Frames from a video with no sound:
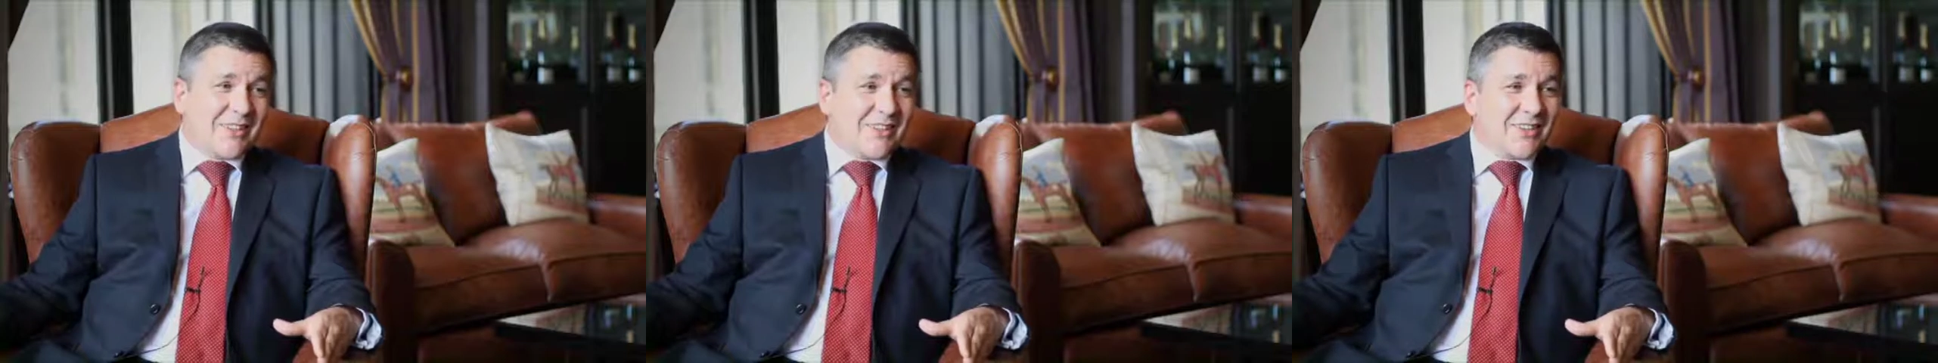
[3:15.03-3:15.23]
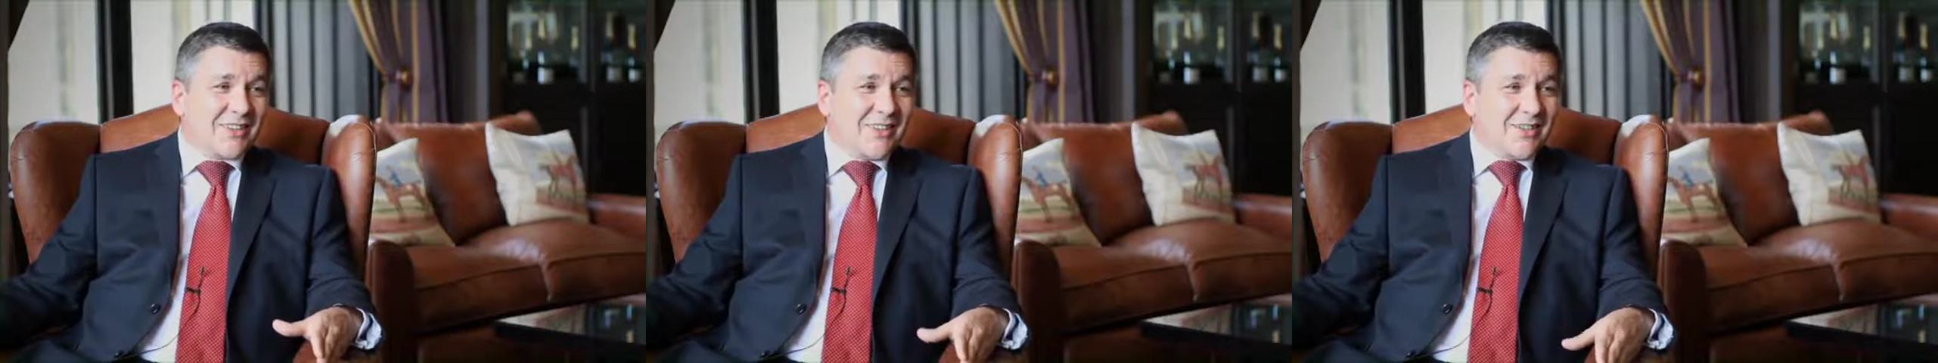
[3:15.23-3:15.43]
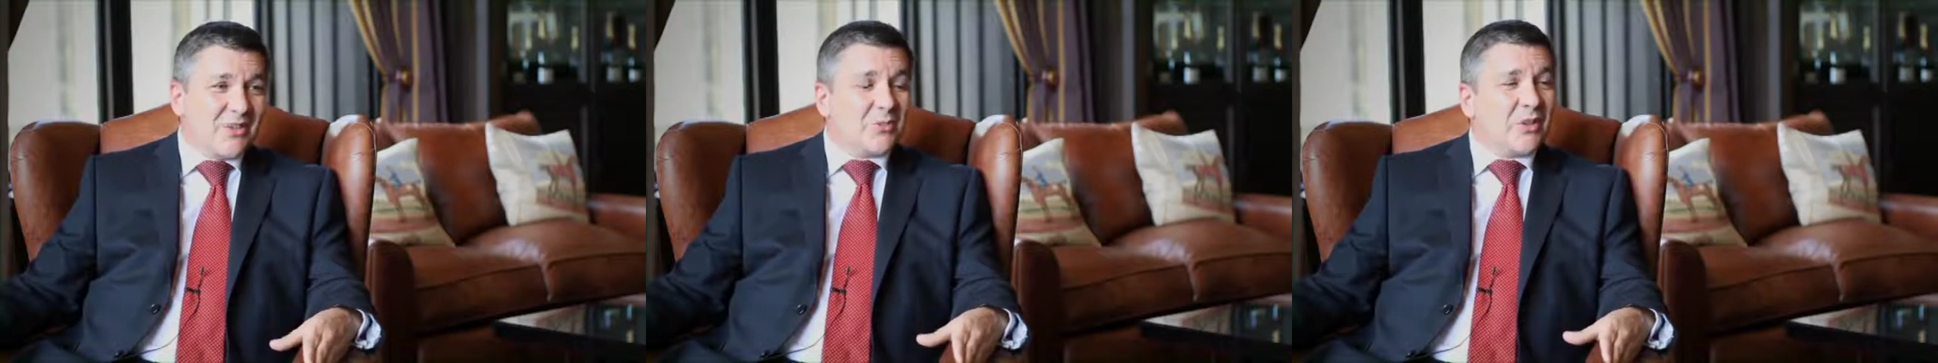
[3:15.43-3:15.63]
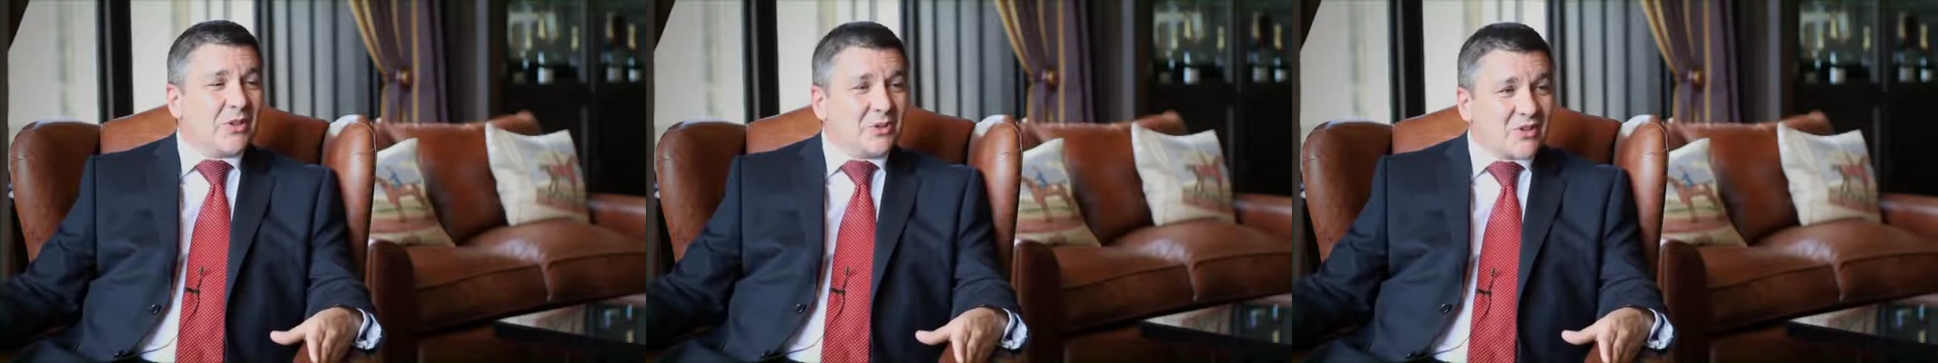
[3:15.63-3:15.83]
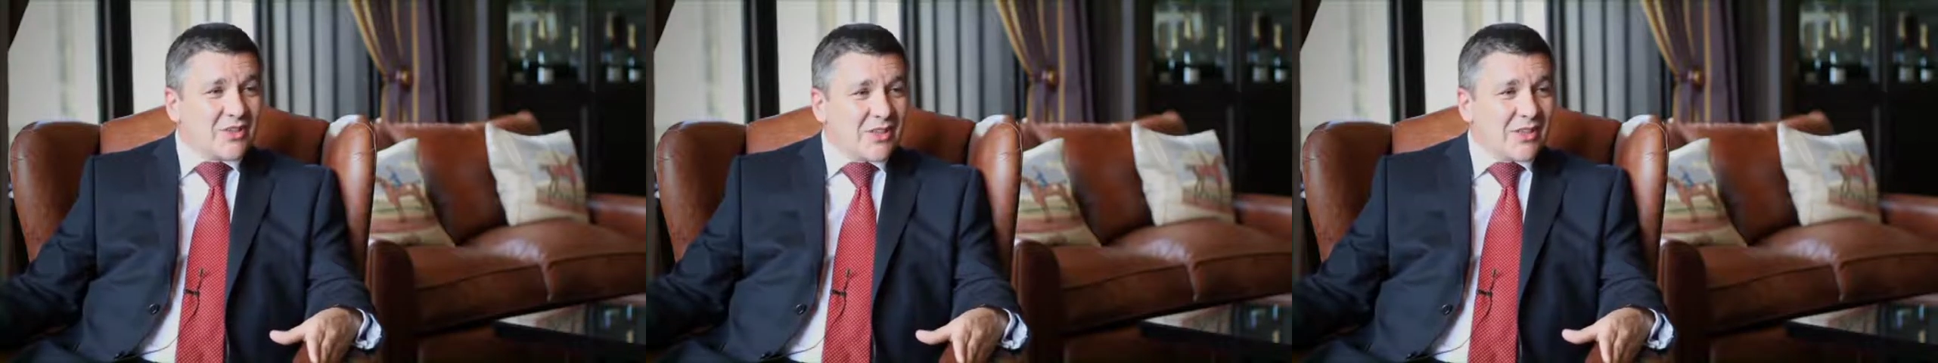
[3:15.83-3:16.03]
there in a
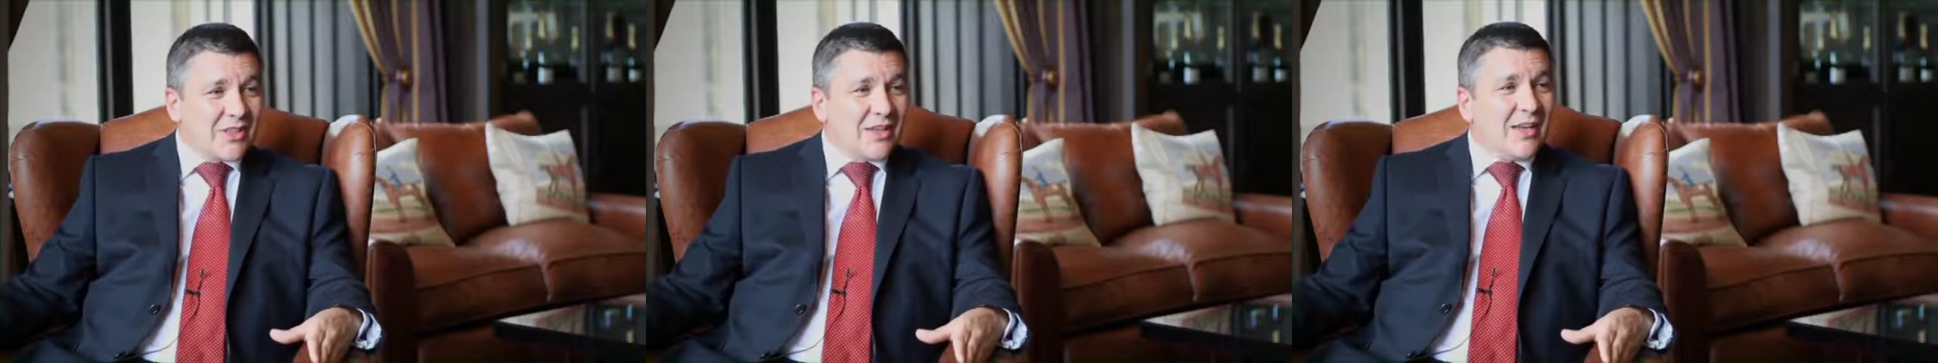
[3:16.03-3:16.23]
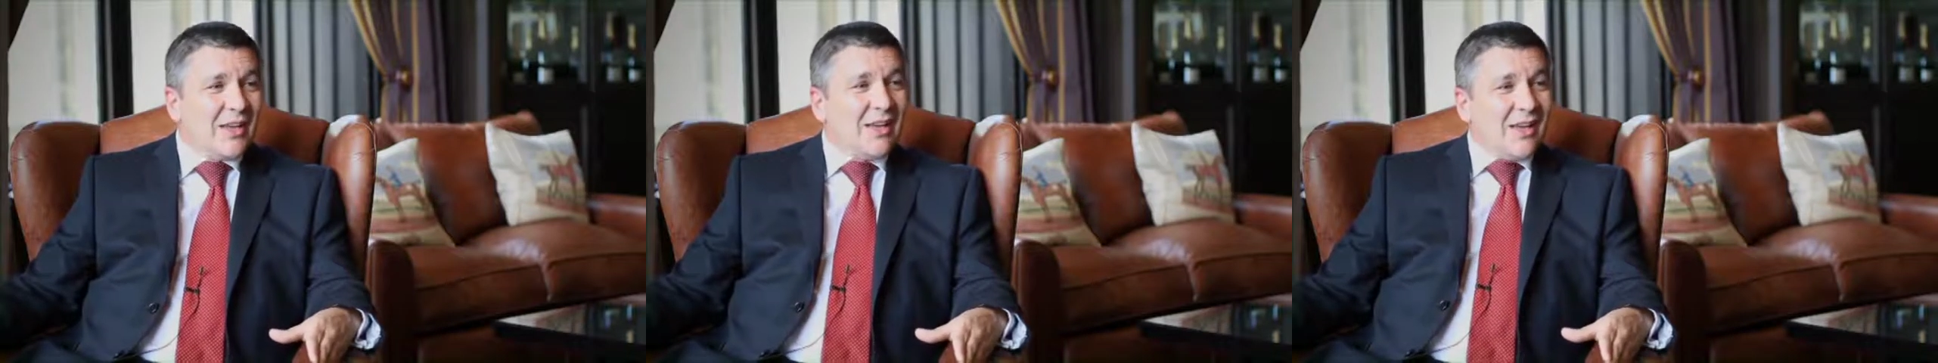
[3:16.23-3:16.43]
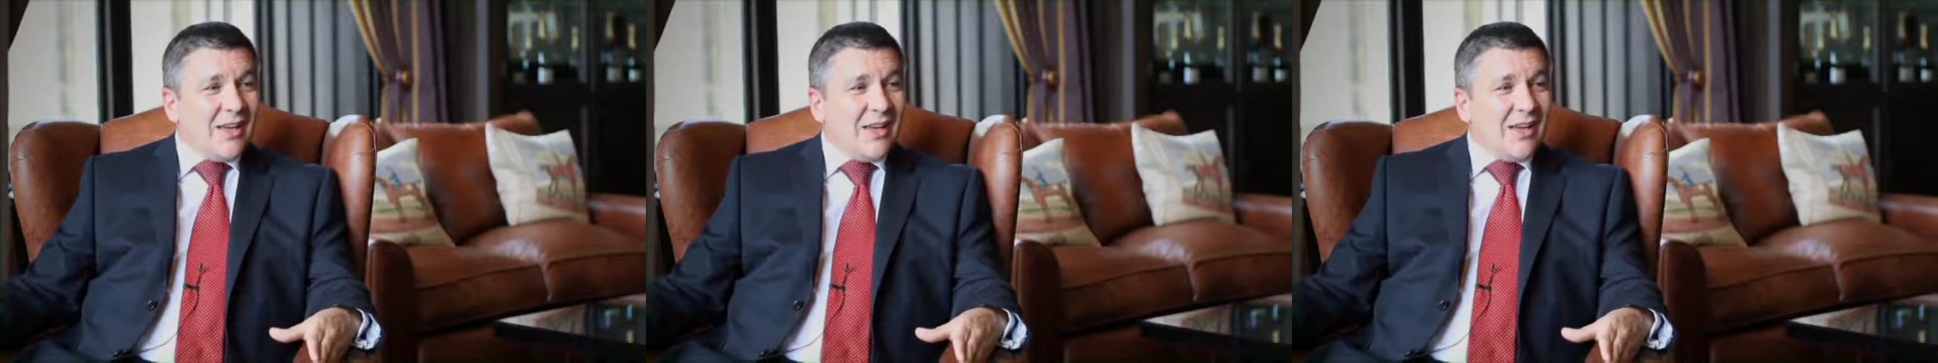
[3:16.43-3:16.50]
wheelchair